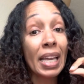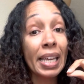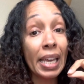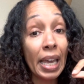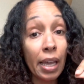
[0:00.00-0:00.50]

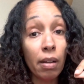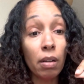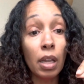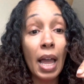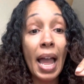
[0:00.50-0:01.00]

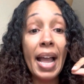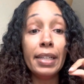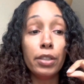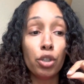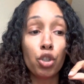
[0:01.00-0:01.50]
kill,
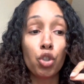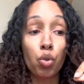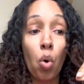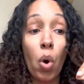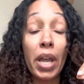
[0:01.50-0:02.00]
and
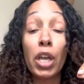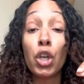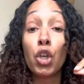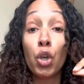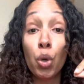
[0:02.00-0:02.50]
destroy
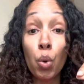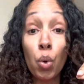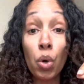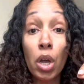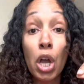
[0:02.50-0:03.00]

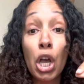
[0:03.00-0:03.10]
you,